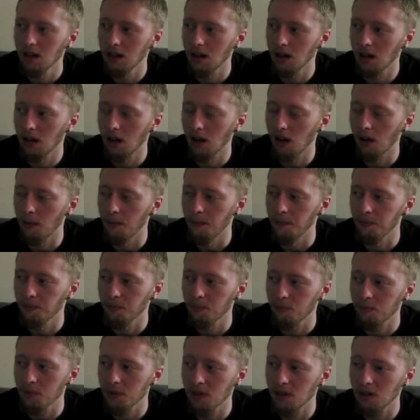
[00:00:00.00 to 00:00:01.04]
um,
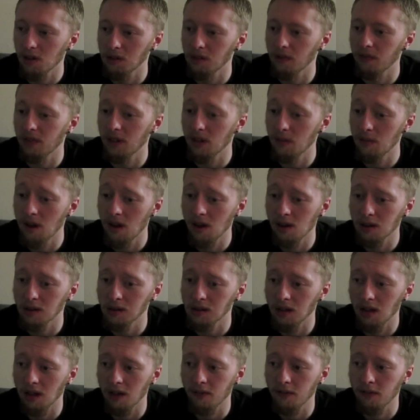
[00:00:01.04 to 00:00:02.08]
because of the amount of
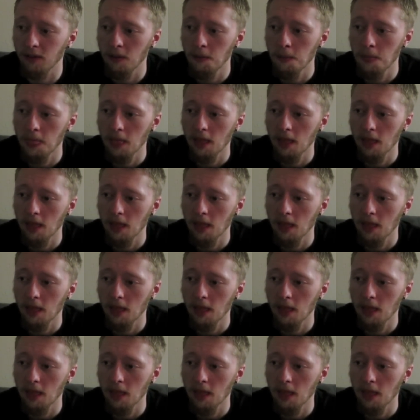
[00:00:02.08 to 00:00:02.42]
stuff.